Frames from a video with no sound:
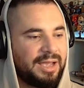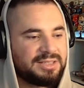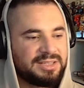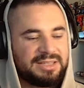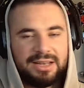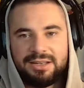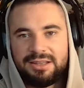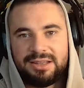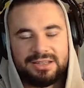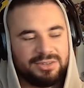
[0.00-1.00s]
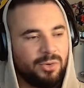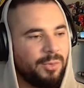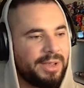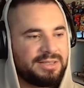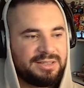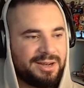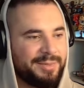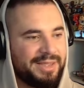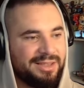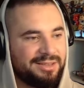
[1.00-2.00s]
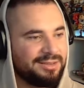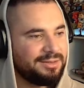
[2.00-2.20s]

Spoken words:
As I said, there's always going to be